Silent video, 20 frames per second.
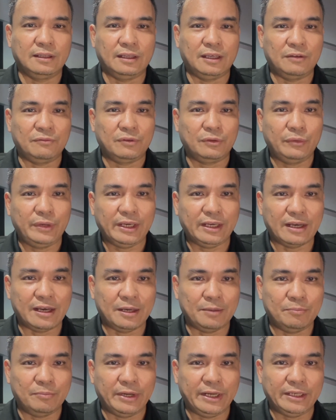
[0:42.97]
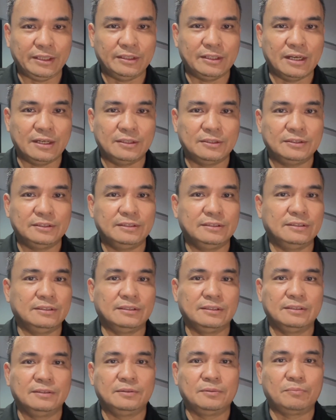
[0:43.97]
Every week I break down
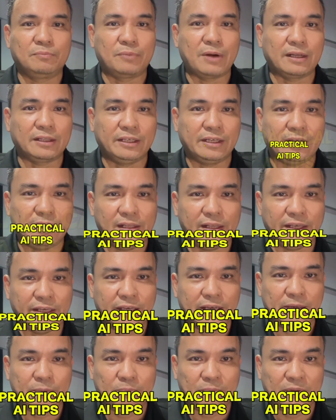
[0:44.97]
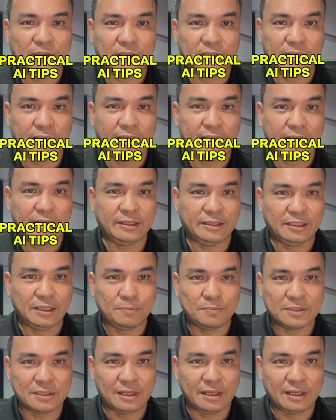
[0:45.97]
practical AI tips